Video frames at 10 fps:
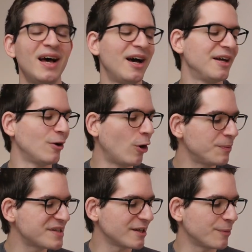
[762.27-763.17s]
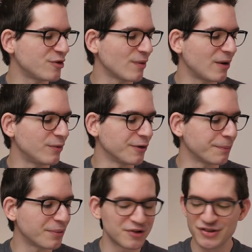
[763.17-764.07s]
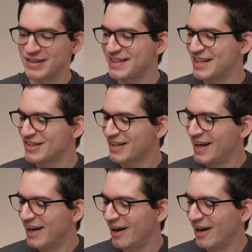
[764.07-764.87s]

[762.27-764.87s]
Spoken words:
and hope this helps you out with your purchase decision.